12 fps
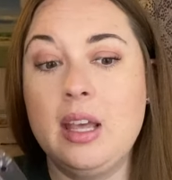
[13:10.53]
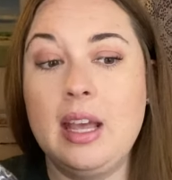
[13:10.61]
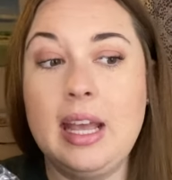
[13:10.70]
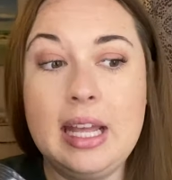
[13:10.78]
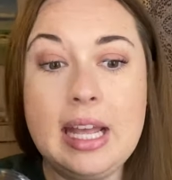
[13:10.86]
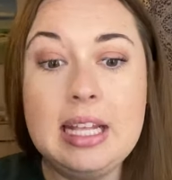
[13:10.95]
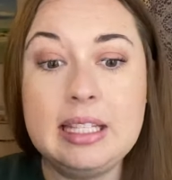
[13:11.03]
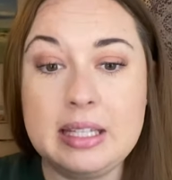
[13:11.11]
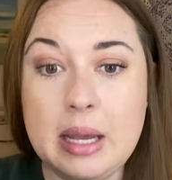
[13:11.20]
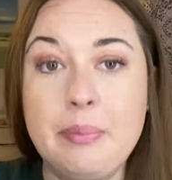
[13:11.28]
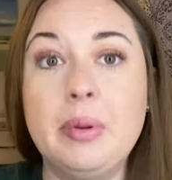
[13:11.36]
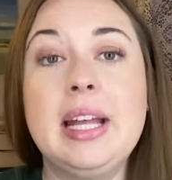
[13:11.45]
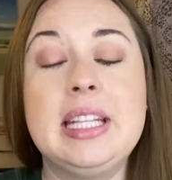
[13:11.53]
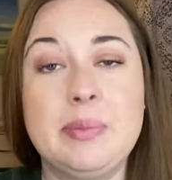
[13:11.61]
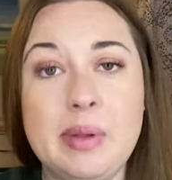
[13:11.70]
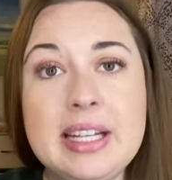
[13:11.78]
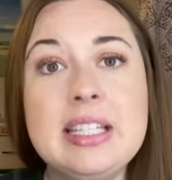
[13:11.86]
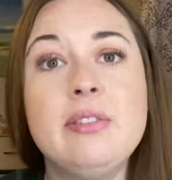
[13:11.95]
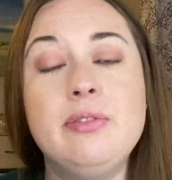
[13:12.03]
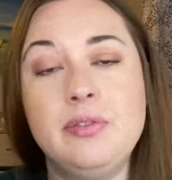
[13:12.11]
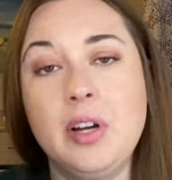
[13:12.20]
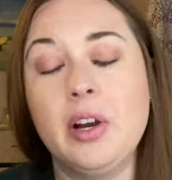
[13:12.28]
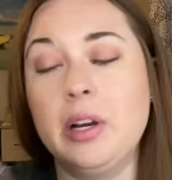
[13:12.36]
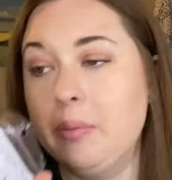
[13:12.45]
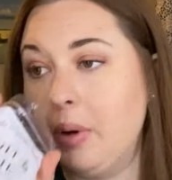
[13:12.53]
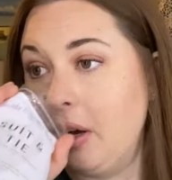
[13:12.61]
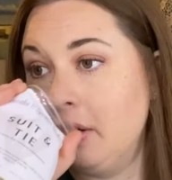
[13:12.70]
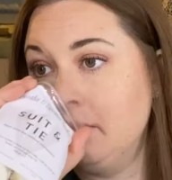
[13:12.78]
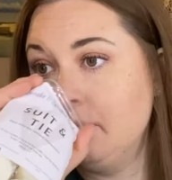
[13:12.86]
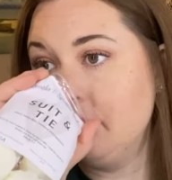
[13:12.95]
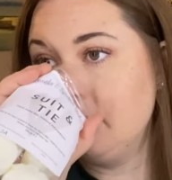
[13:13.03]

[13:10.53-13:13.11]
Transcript: It's blended very well.